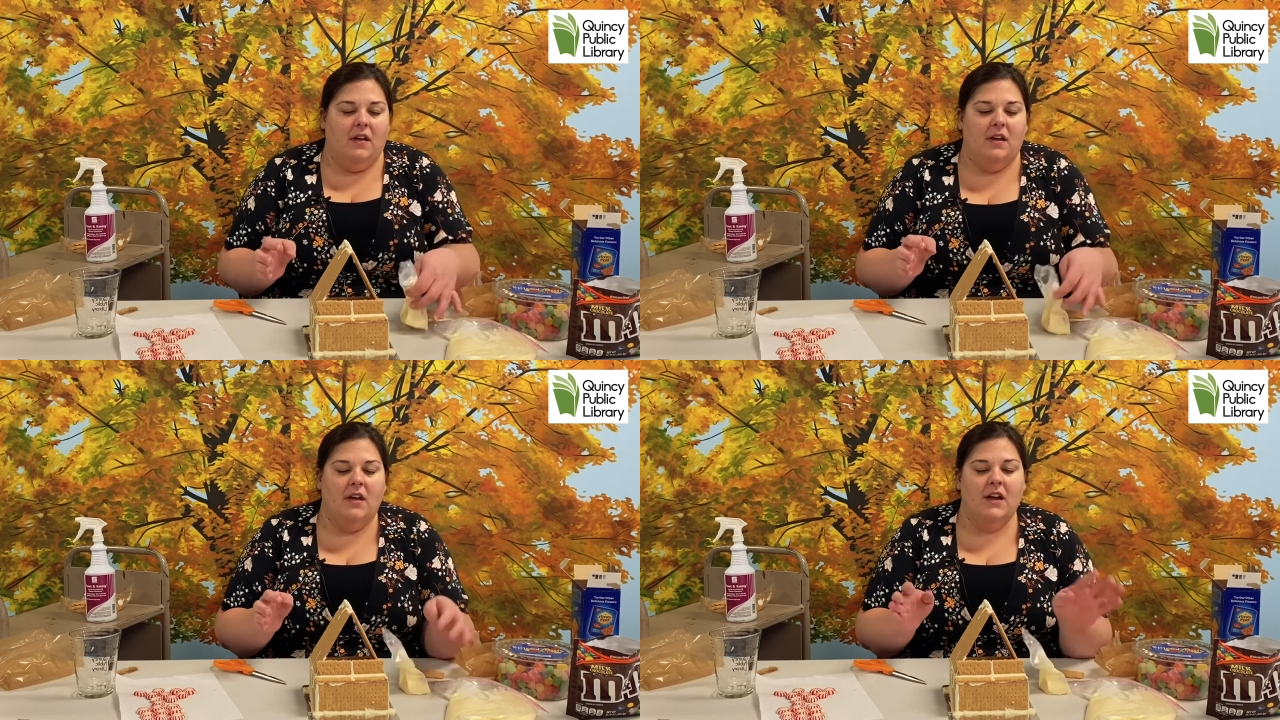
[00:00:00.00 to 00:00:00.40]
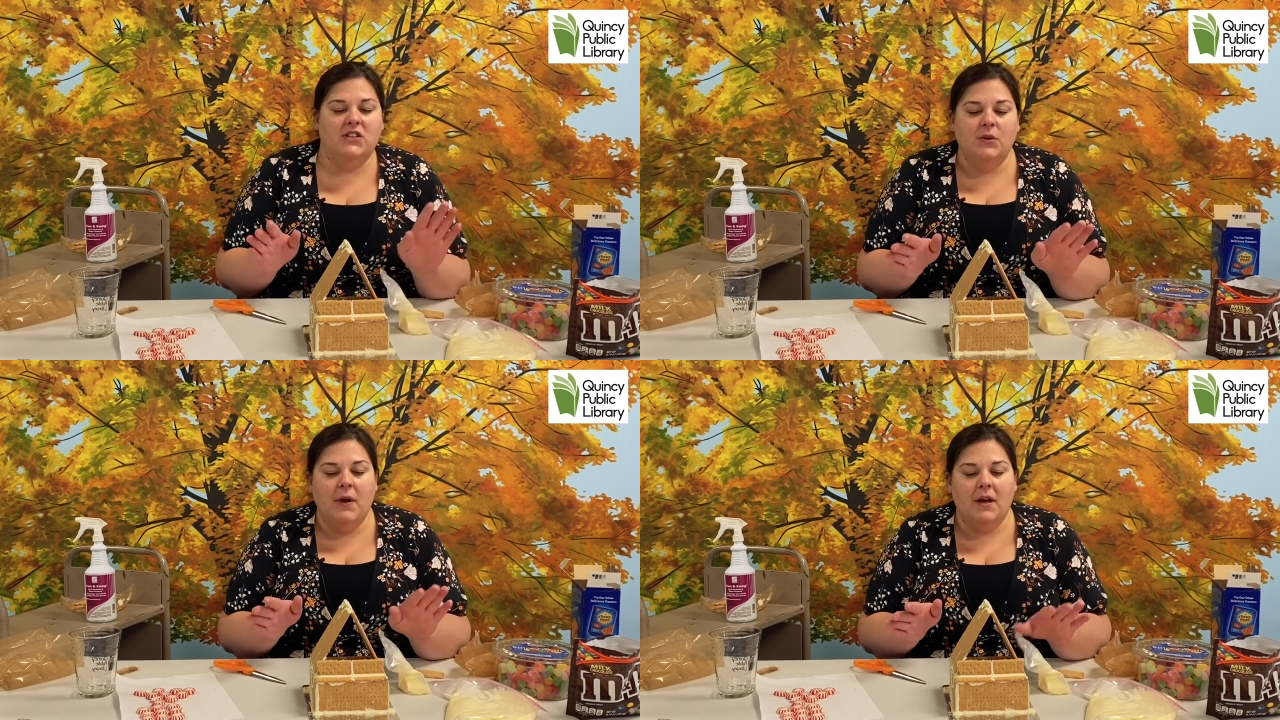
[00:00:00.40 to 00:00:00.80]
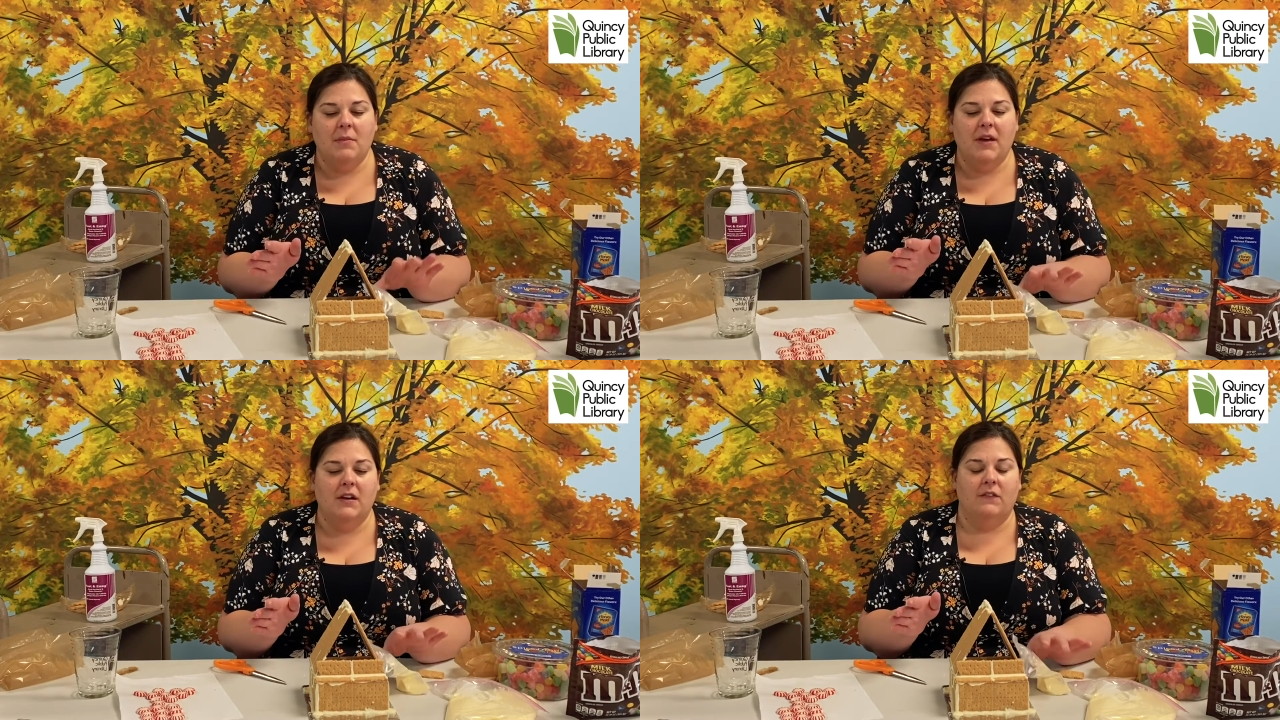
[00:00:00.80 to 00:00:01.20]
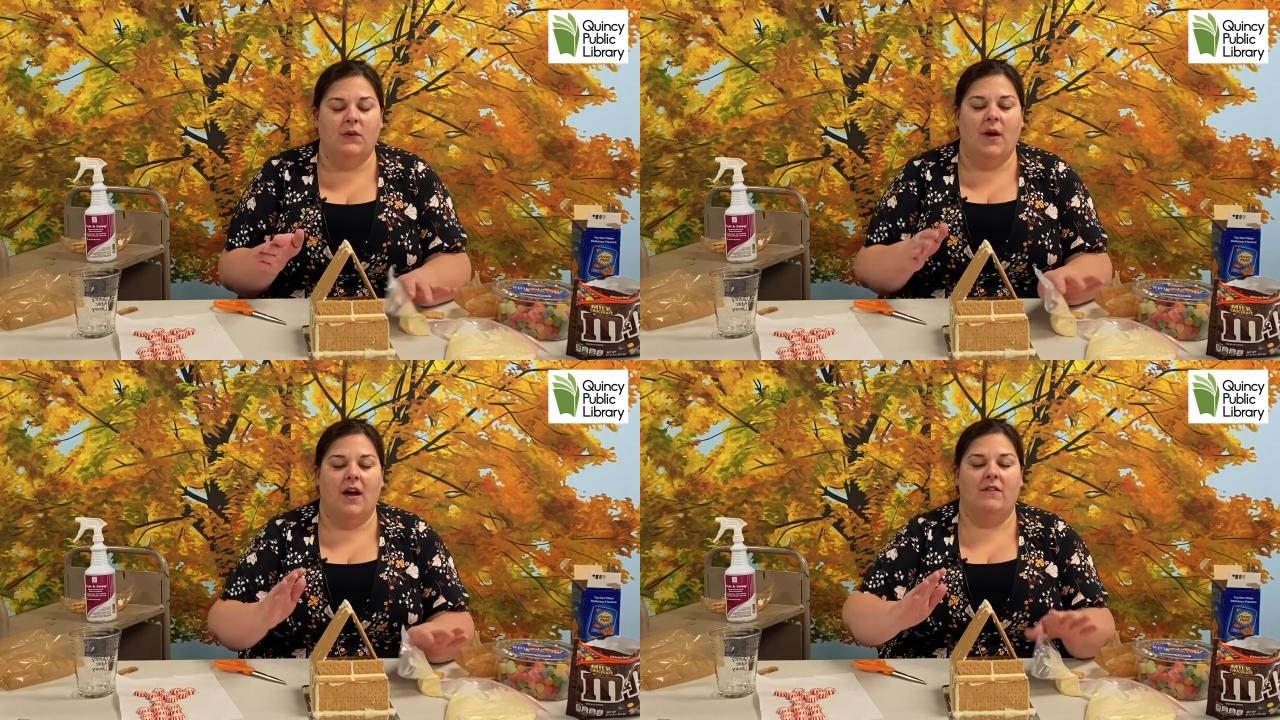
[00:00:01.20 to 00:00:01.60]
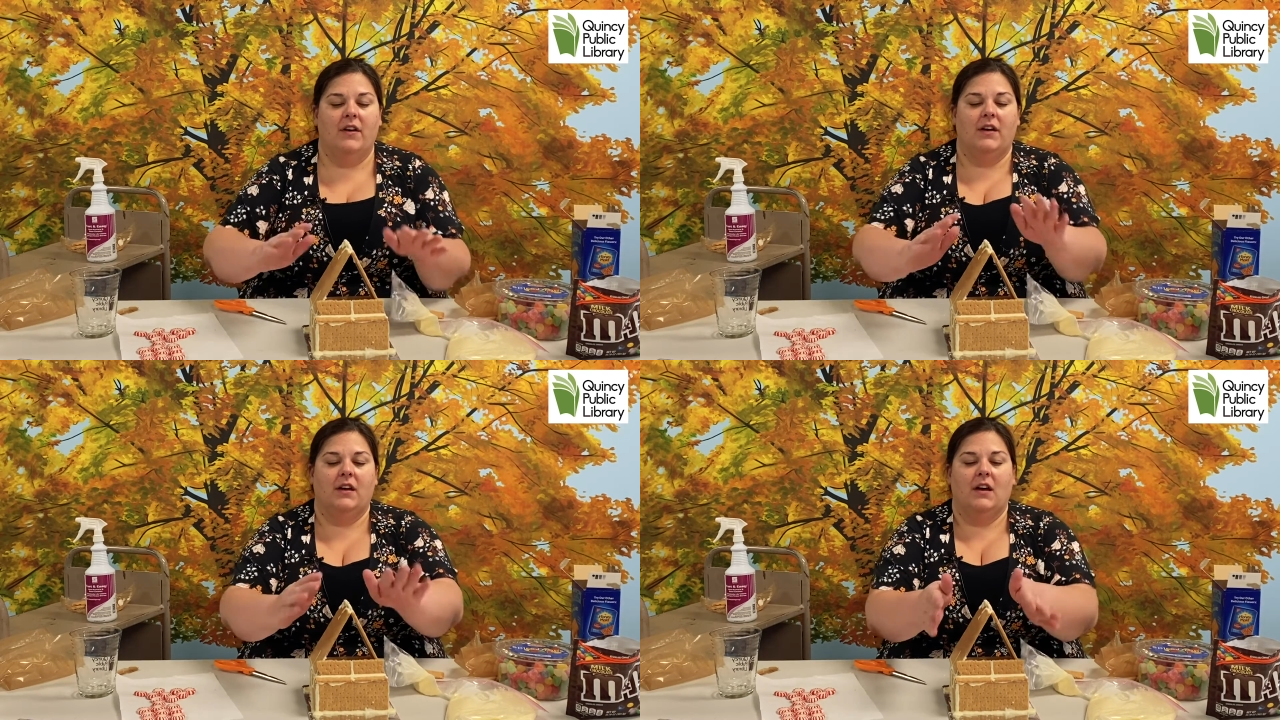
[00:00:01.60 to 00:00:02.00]
I do recommend, if you have
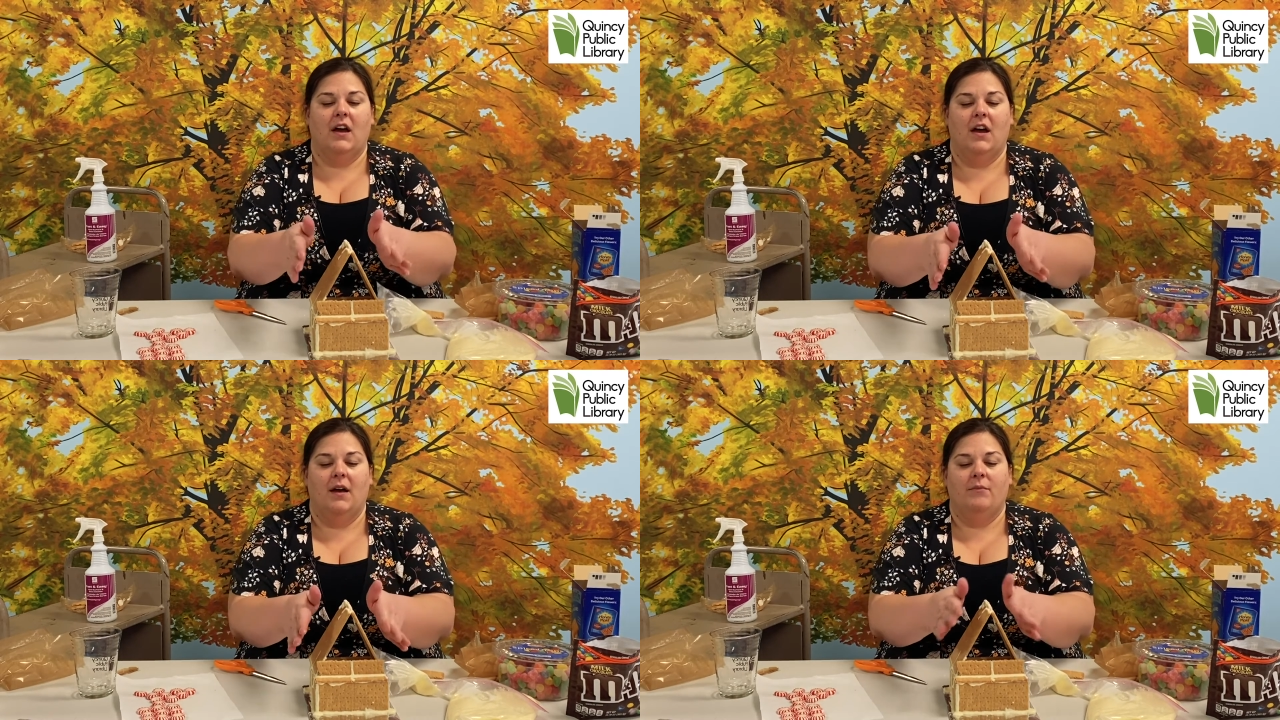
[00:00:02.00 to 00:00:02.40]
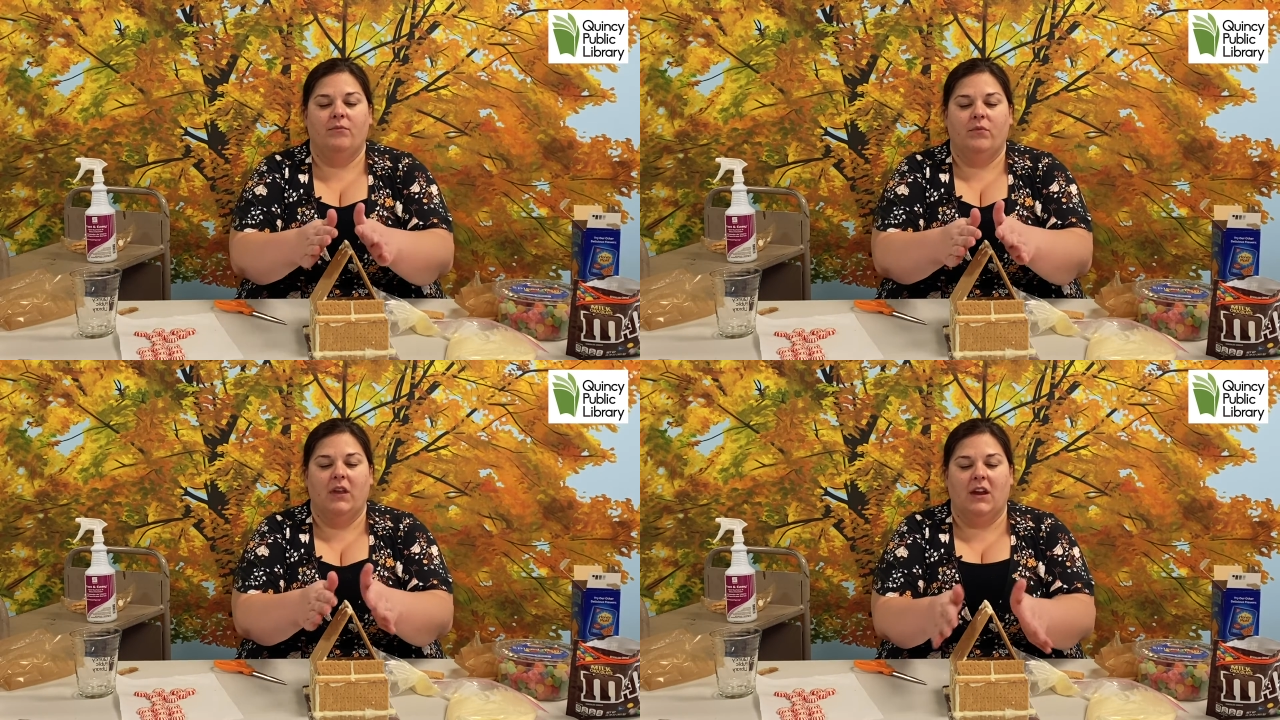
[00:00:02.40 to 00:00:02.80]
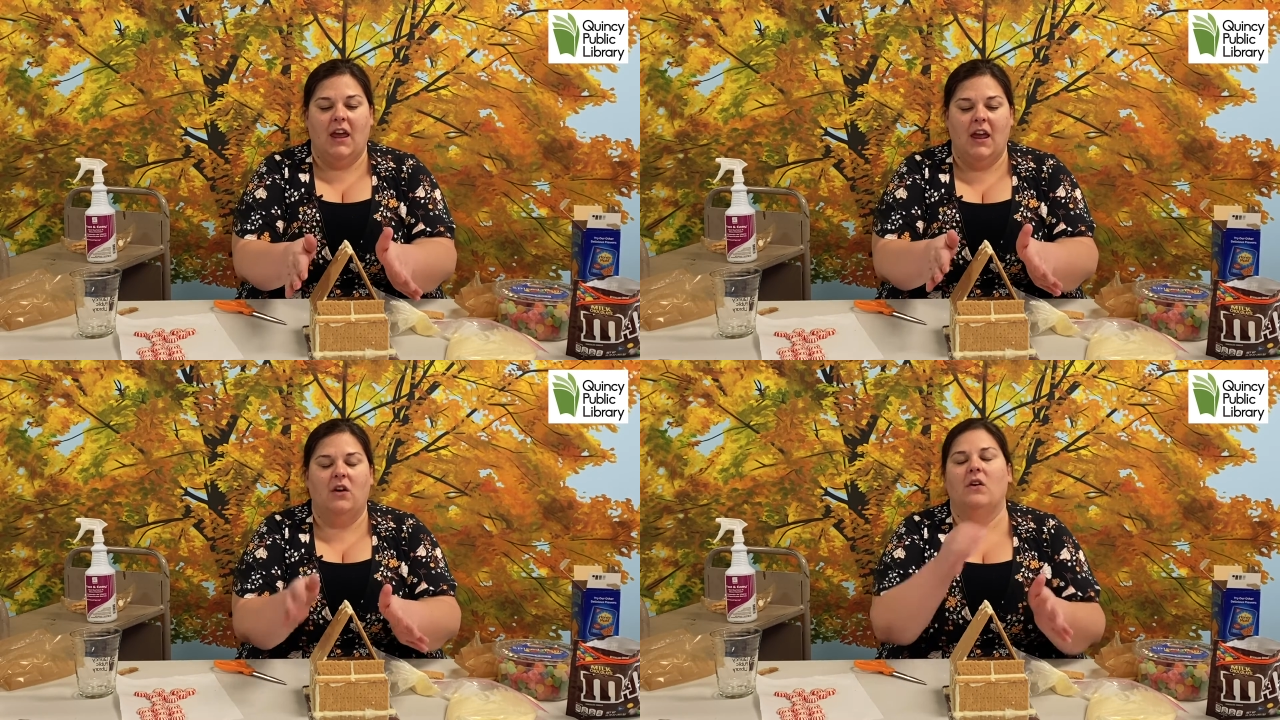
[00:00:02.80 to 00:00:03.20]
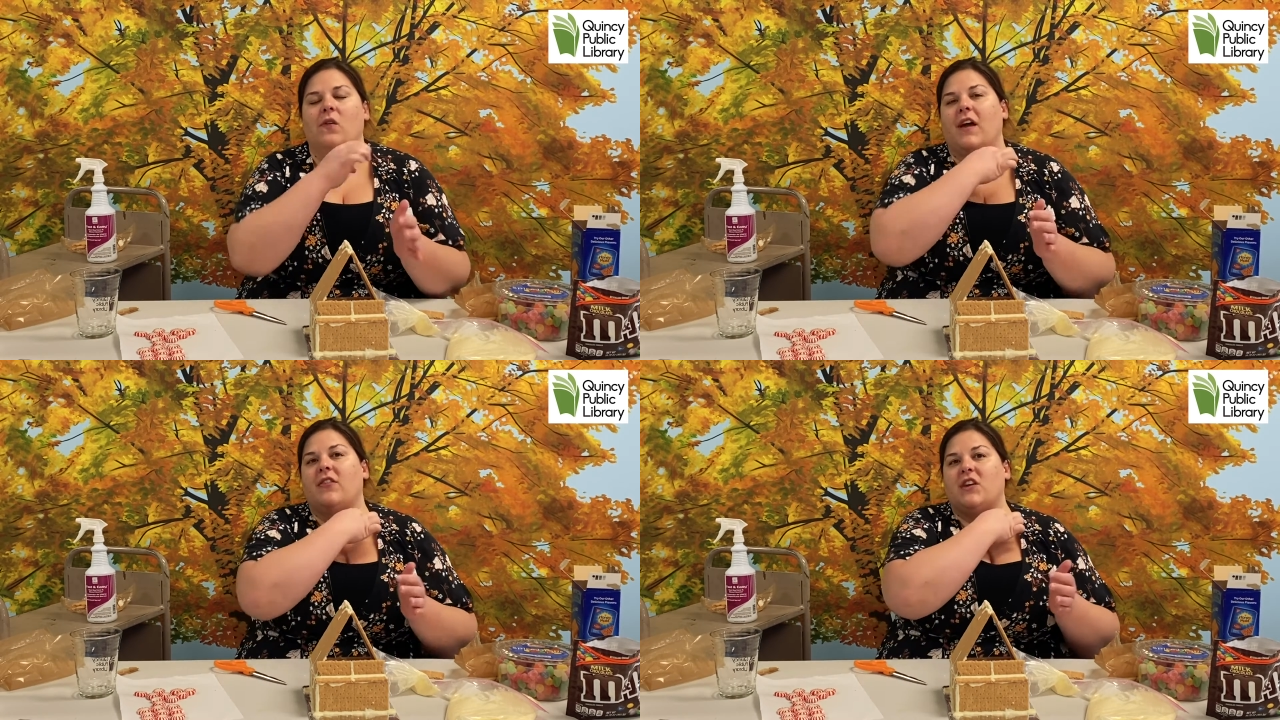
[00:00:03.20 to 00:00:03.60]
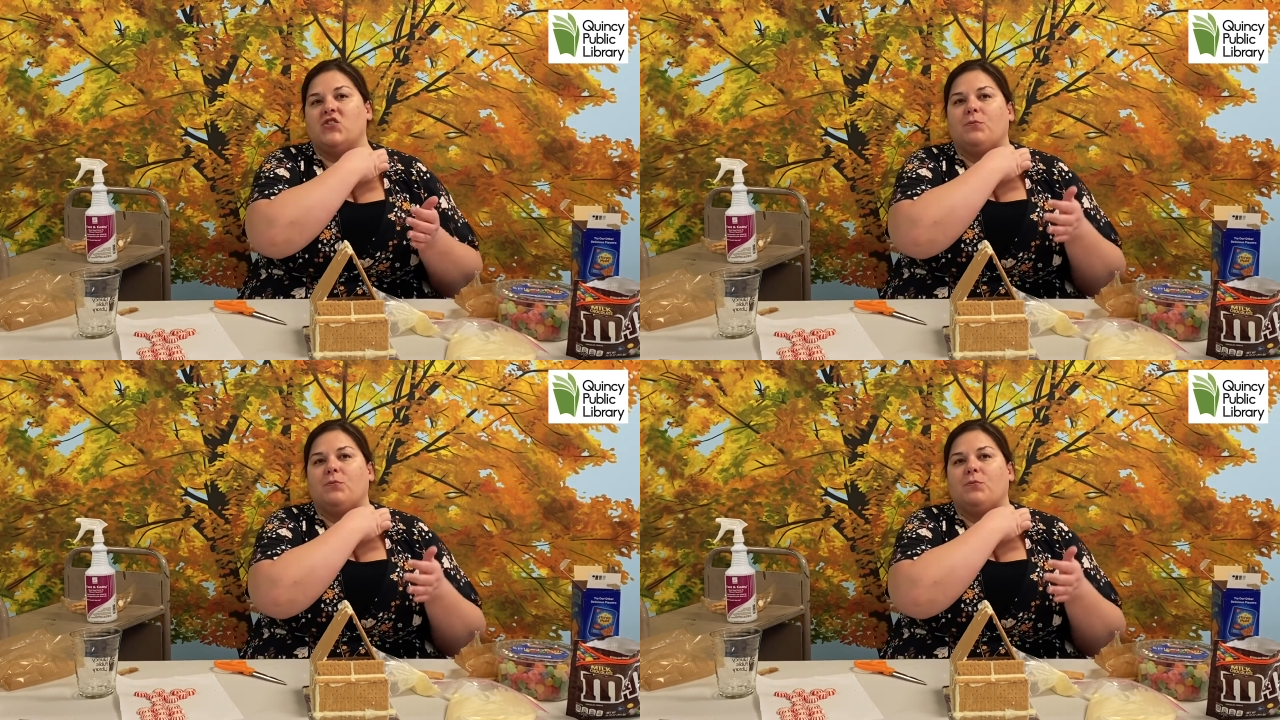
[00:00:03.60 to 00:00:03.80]
it like an angle like this,